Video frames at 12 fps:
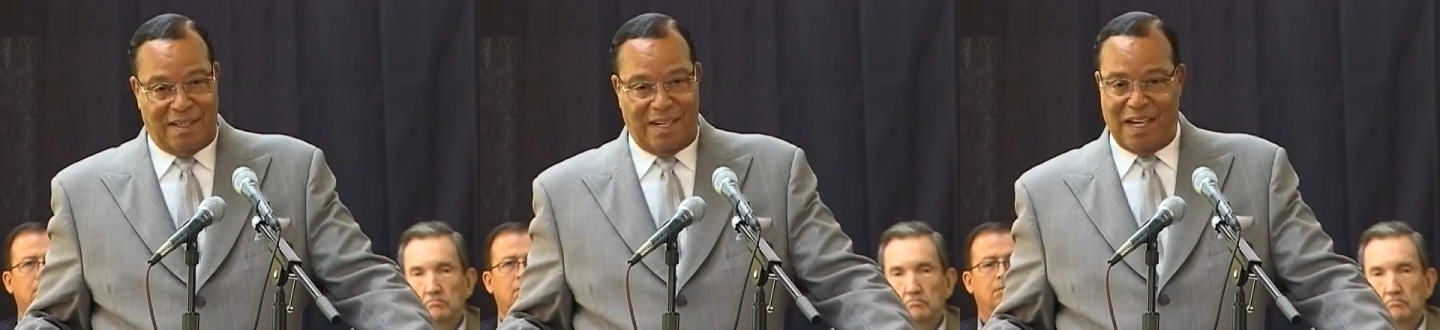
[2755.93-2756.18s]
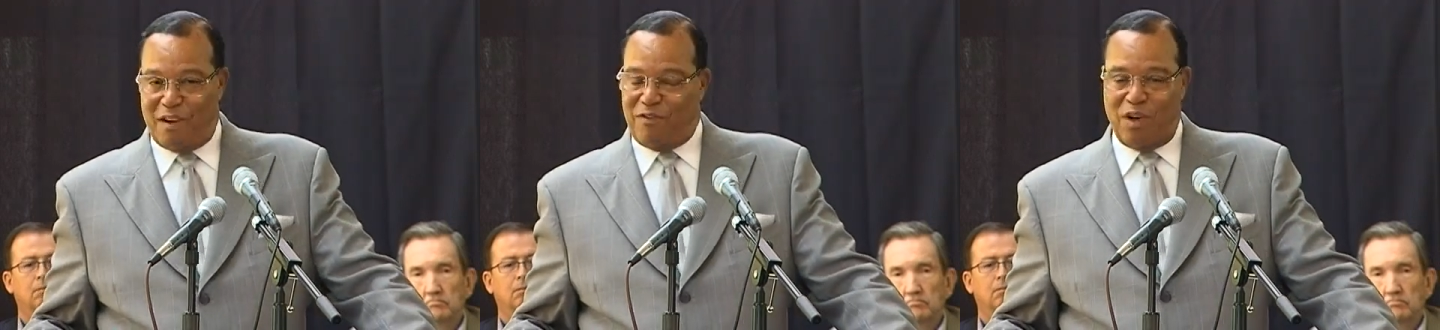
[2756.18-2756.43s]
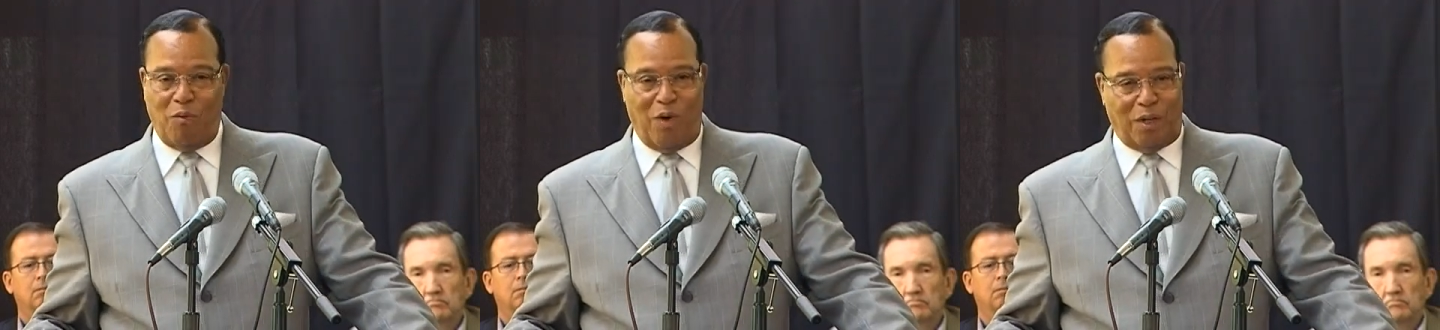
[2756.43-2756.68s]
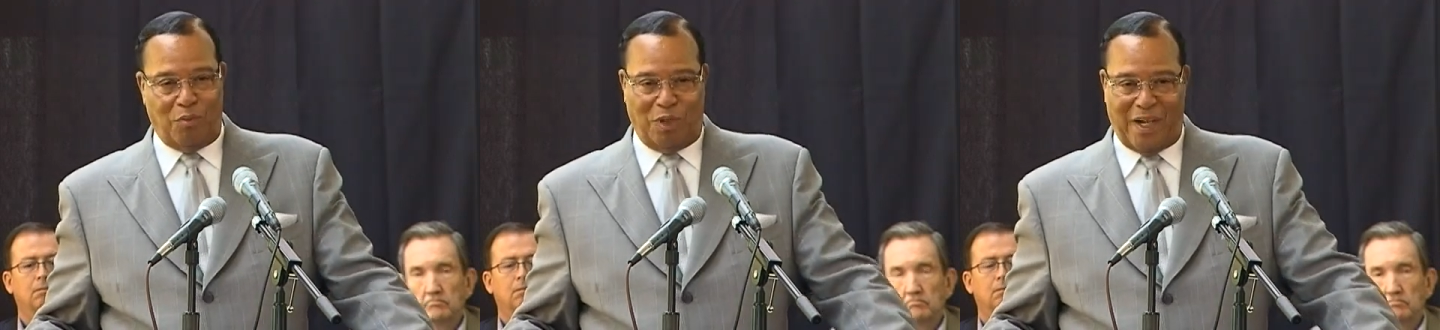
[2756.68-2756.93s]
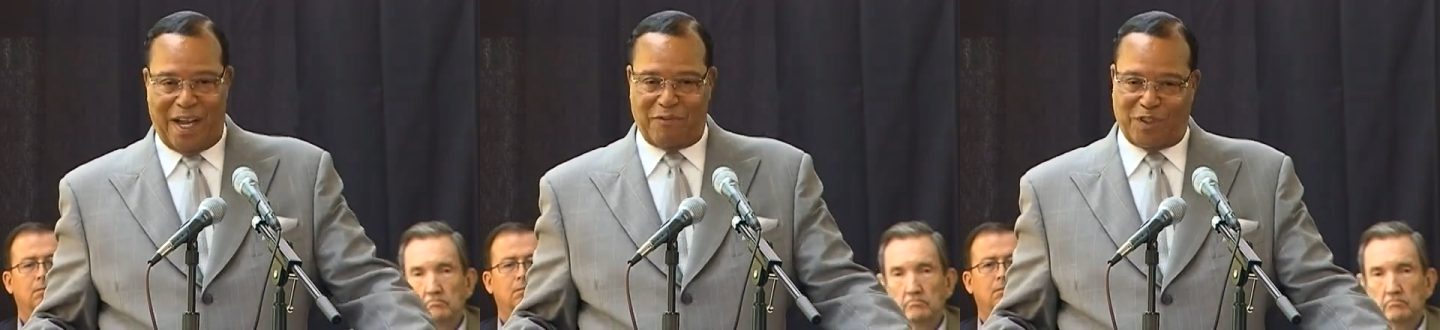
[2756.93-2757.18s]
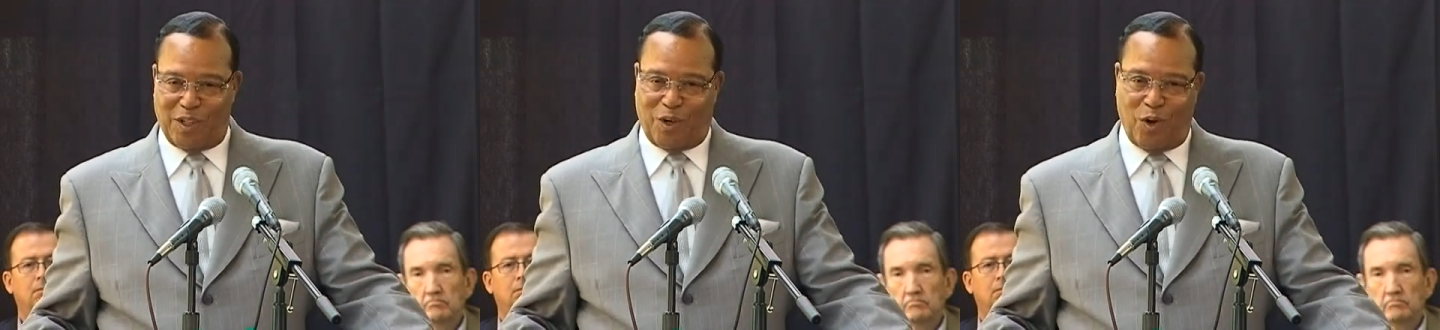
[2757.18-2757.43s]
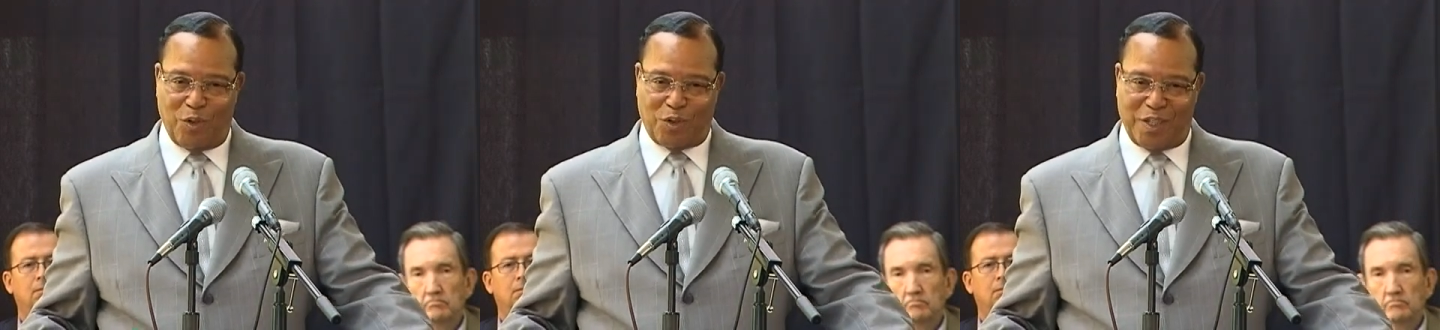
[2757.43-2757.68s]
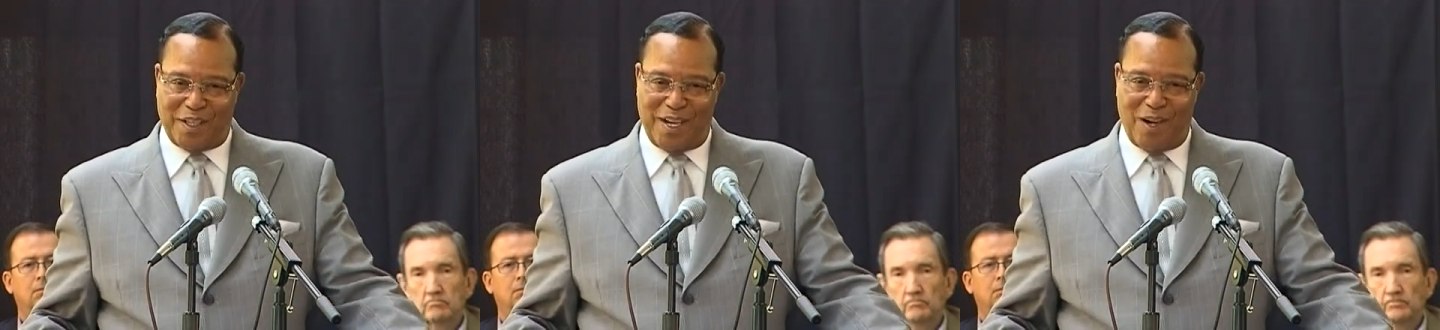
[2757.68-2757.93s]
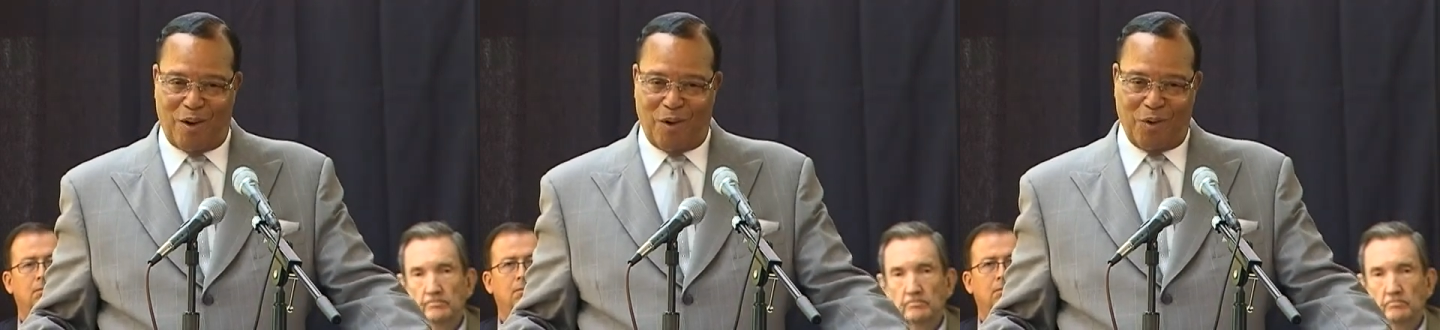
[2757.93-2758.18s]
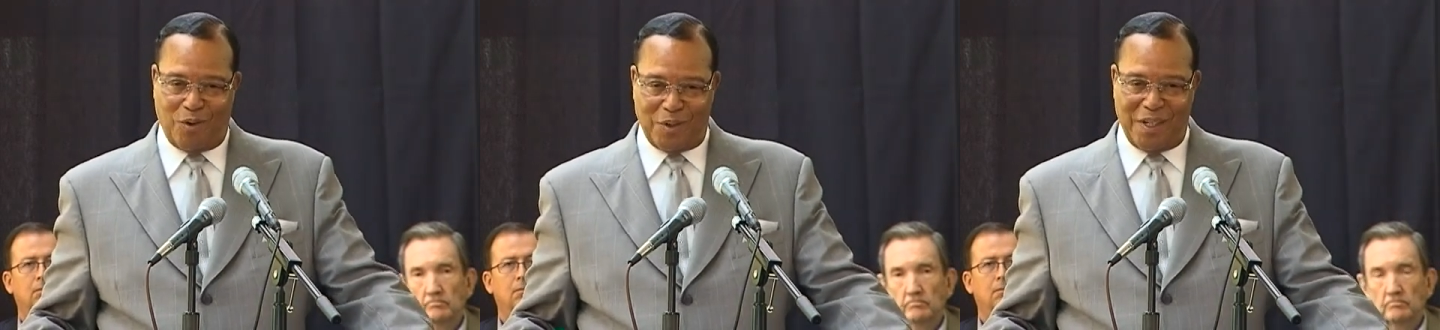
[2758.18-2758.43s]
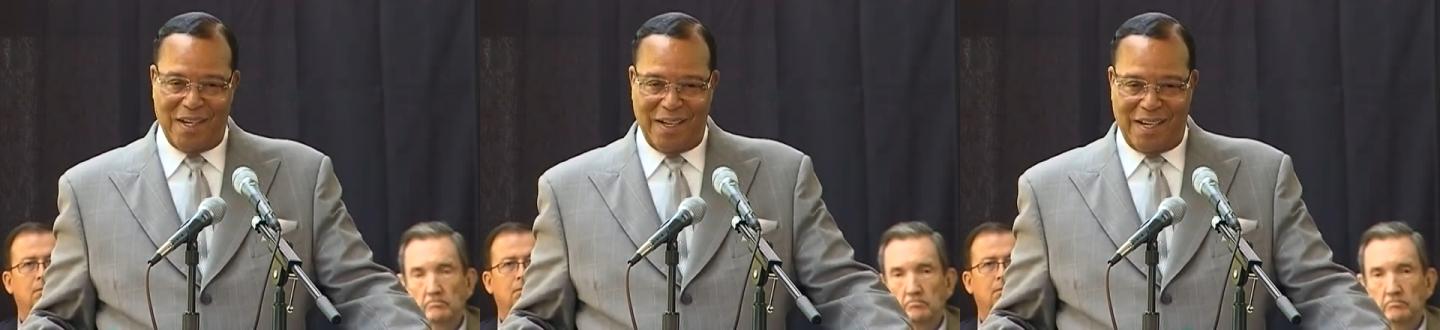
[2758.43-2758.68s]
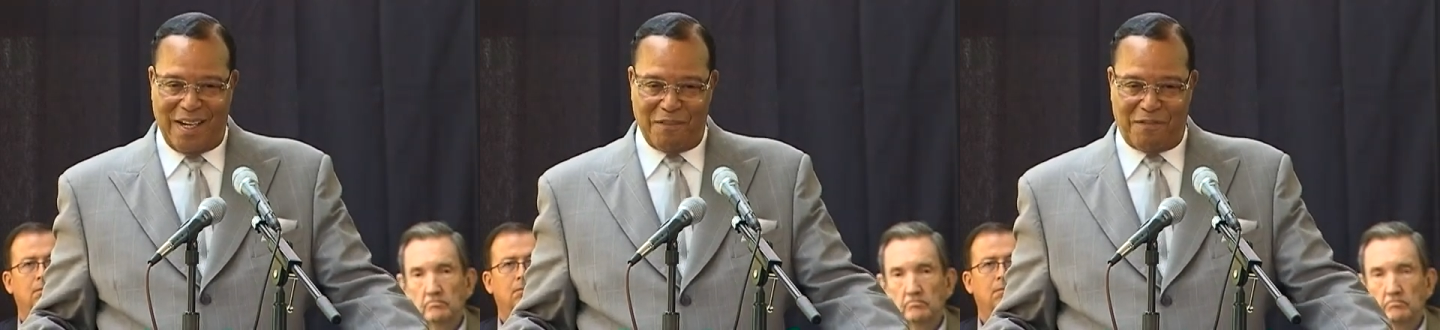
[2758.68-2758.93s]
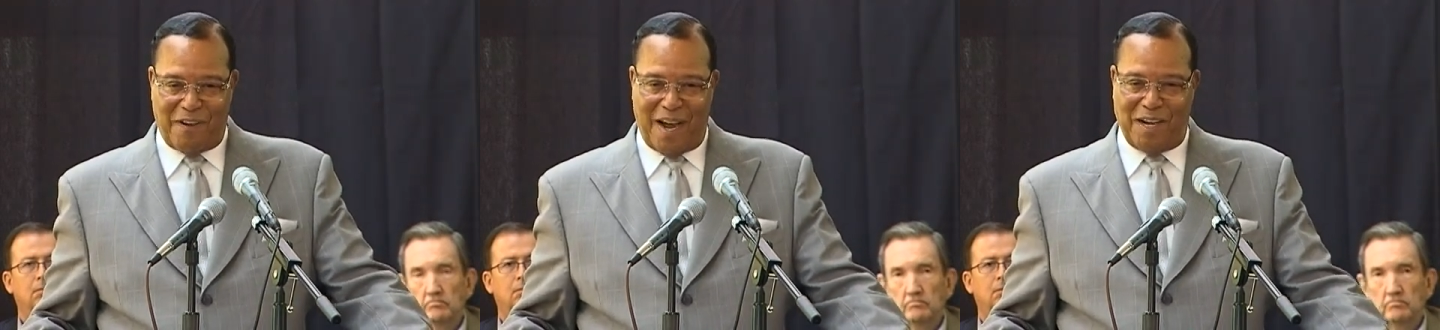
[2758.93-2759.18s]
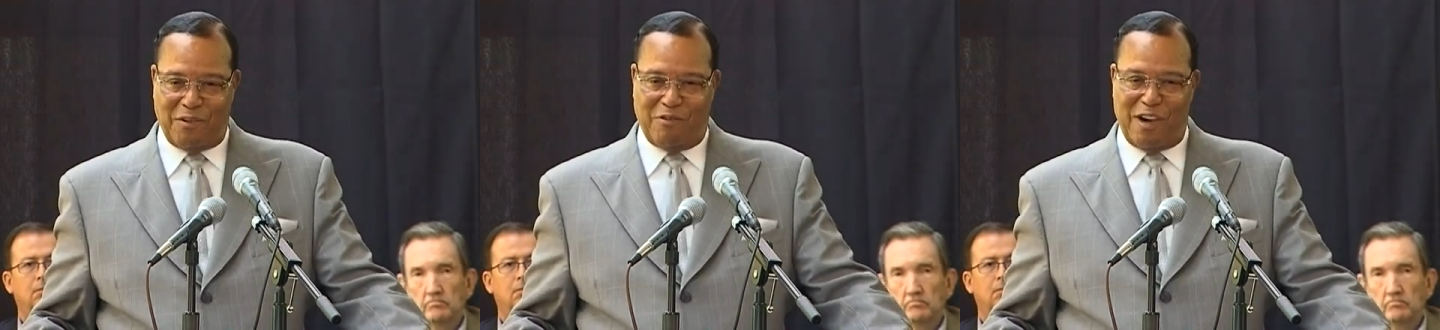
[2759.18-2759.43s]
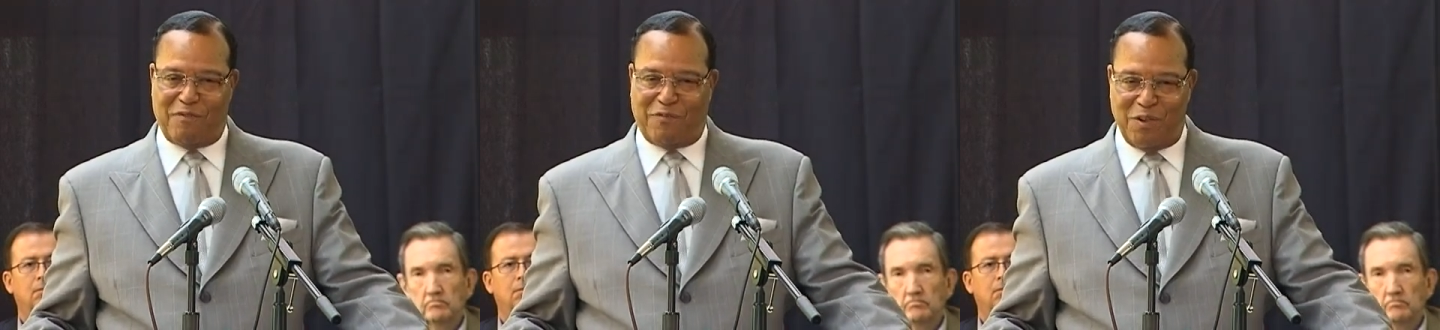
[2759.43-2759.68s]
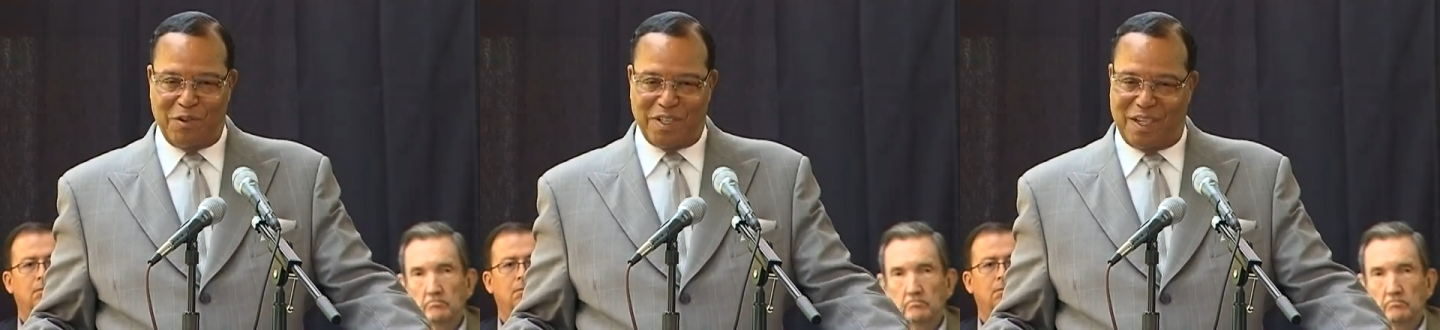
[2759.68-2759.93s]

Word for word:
Speaker 1: that everyone will have to go to their own and find refuge